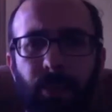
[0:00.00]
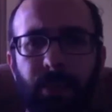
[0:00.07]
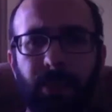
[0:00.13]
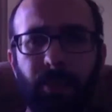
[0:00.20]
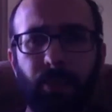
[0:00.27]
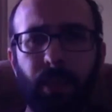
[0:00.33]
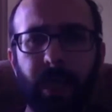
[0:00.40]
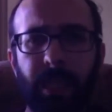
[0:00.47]

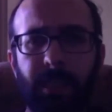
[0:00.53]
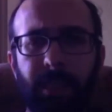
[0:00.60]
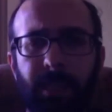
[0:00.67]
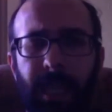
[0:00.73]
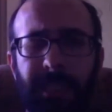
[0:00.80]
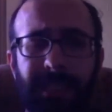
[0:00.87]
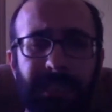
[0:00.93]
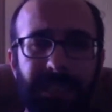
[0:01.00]
way,
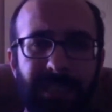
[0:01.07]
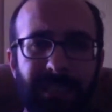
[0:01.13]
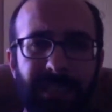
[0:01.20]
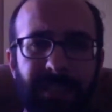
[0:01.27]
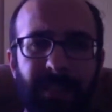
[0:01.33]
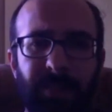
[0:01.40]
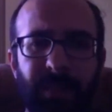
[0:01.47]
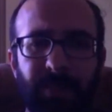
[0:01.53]
at least, I
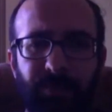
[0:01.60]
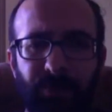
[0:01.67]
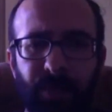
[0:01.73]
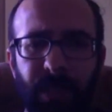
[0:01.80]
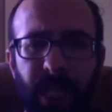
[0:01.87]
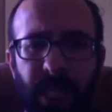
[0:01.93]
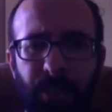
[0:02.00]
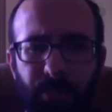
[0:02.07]
mean, for
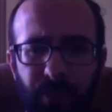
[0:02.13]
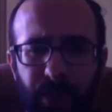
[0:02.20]
now,